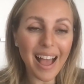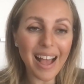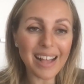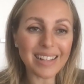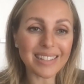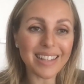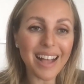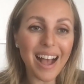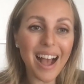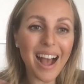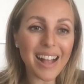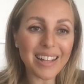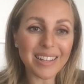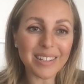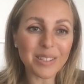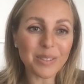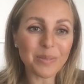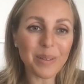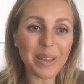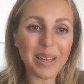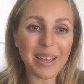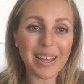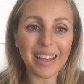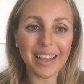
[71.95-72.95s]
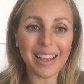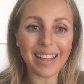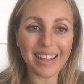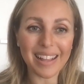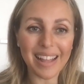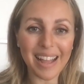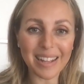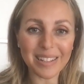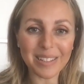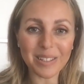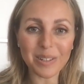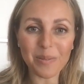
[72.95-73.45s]
as artists, we can
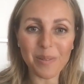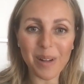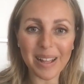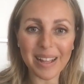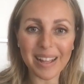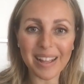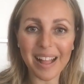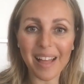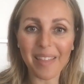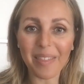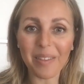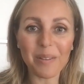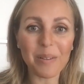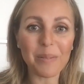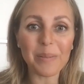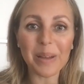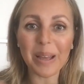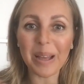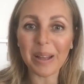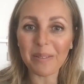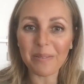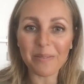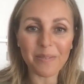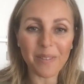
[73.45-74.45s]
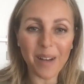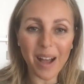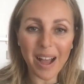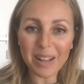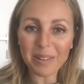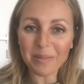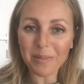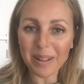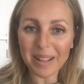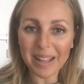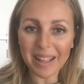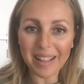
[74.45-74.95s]
connect to one another and we can
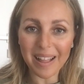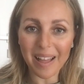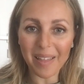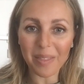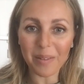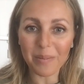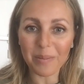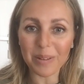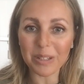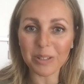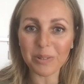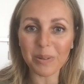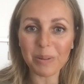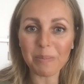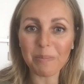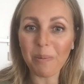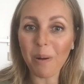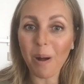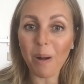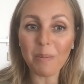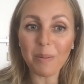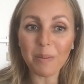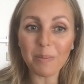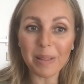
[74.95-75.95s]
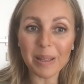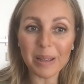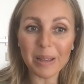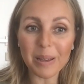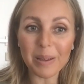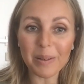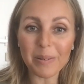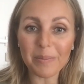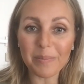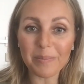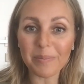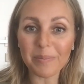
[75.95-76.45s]
find one another, which we probably,